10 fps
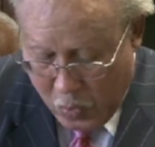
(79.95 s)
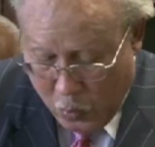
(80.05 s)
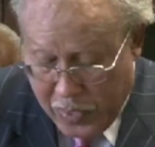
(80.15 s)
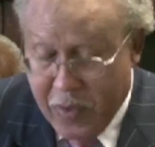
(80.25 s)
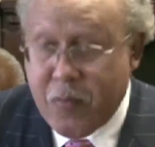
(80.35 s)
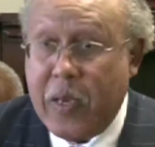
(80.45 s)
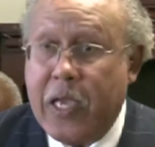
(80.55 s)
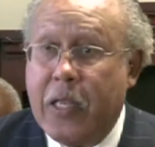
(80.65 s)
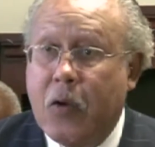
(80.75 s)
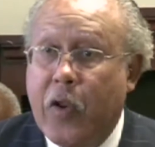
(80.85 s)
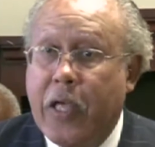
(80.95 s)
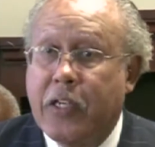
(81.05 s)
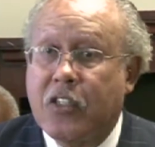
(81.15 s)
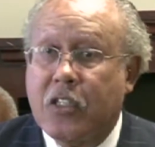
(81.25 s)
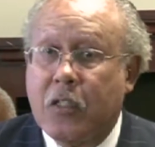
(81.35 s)
We have made
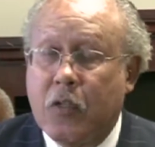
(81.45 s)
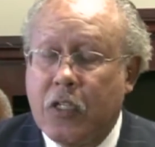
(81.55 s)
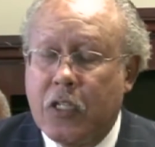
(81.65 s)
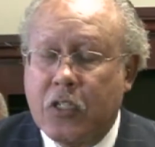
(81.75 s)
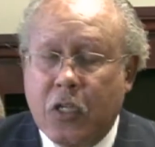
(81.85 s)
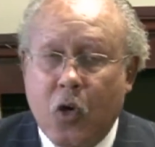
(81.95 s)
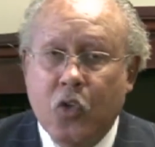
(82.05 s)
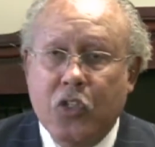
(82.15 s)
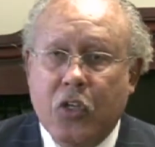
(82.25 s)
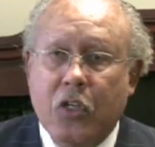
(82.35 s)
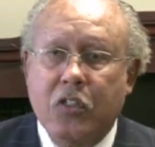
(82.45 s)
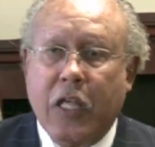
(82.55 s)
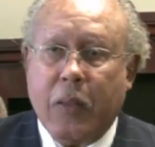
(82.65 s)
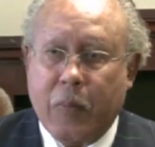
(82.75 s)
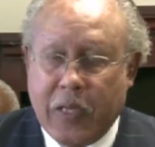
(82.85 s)
read dis- disclosure
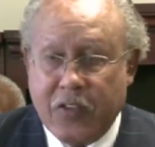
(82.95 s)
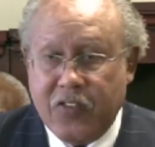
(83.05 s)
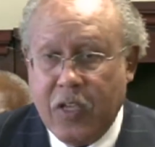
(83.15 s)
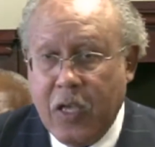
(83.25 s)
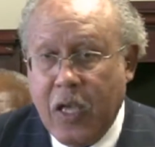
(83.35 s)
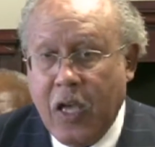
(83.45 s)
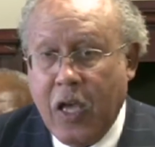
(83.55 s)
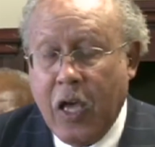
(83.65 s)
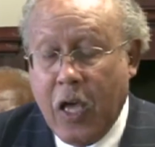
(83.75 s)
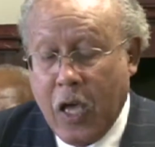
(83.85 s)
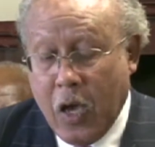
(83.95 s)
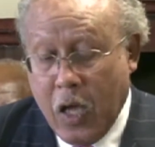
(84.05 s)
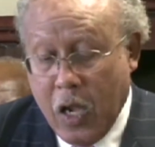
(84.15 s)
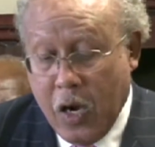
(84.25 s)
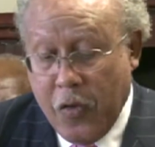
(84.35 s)
statements.
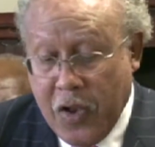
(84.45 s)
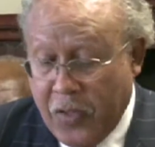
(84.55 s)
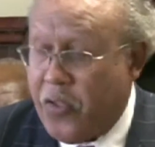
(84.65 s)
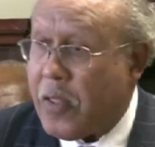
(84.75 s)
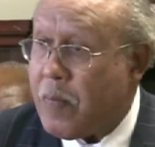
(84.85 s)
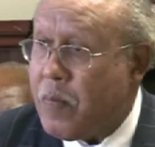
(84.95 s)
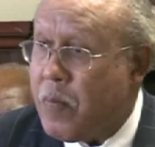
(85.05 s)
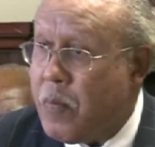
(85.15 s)
Nothing.